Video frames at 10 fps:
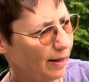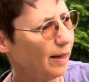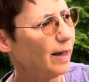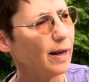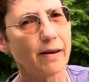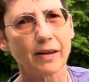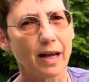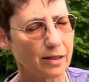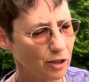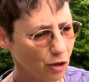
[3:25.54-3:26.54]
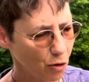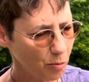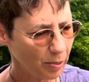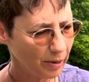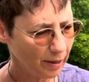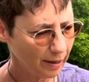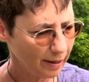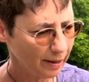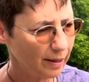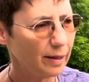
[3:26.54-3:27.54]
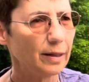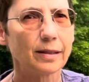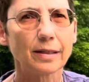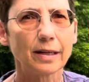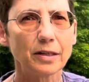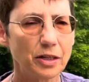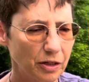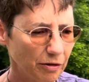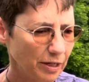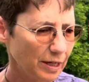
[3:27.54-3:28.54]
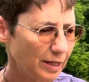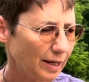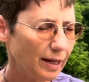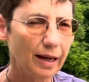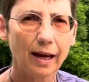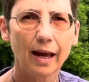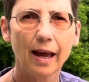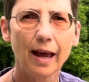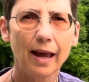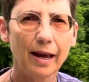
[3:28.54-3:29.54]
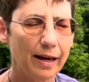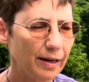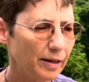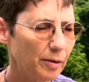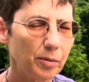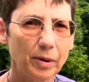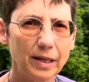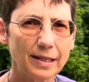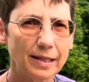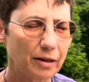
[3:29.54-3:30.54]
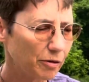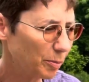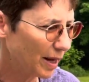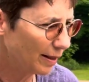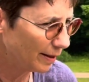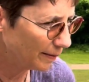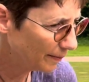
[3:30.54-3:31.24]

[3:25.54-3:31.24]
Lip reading: And I've got soap, sunscreen, and insect repellent.